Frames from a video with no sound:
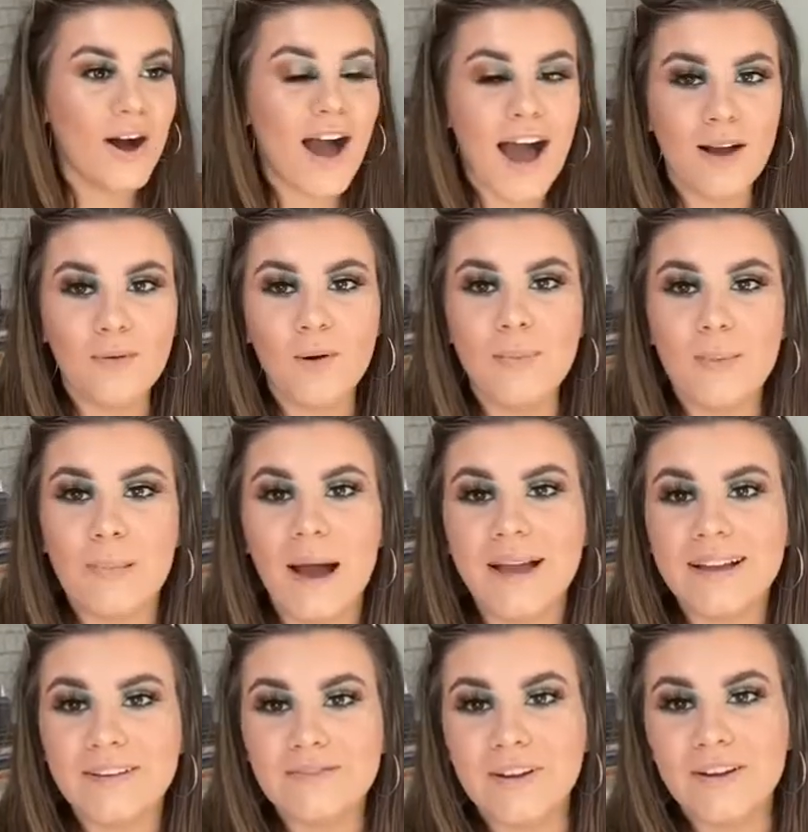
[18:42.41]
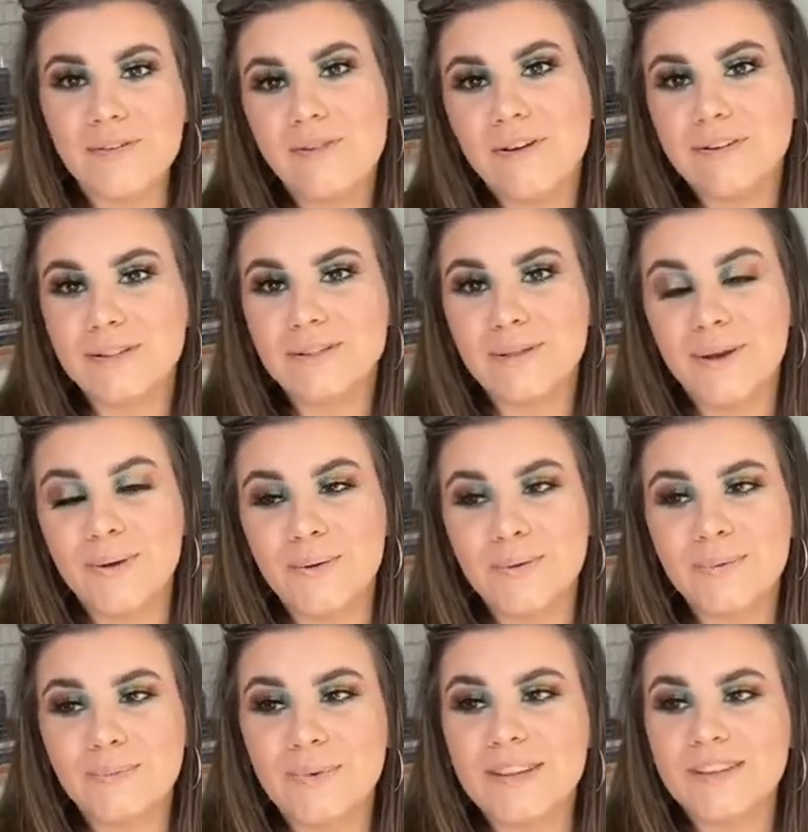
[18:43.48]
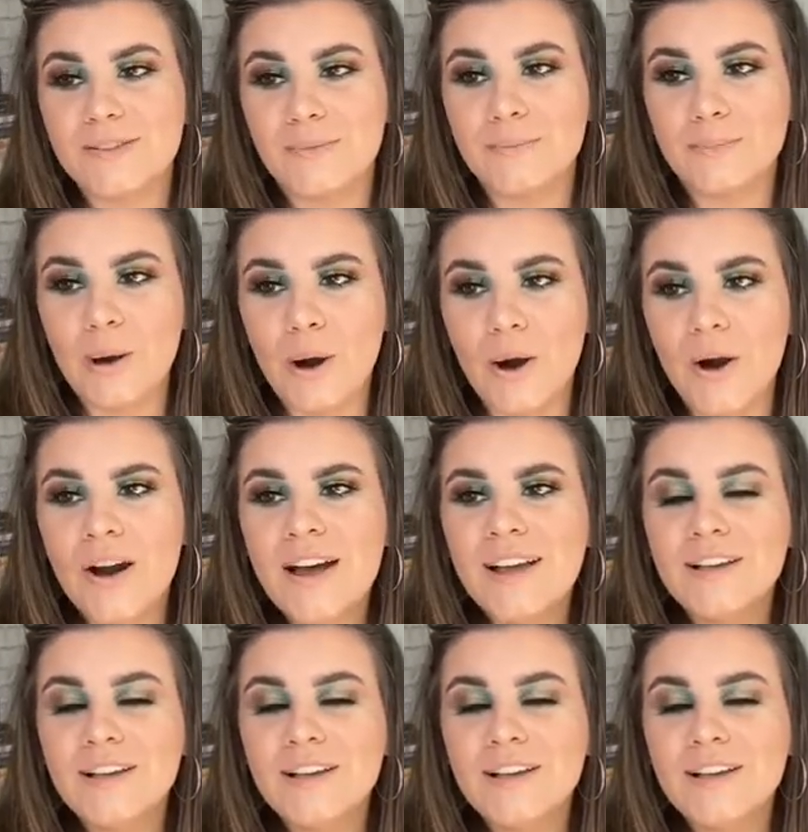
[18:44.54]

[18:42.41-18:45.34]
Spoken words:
I will be back very soon with some more.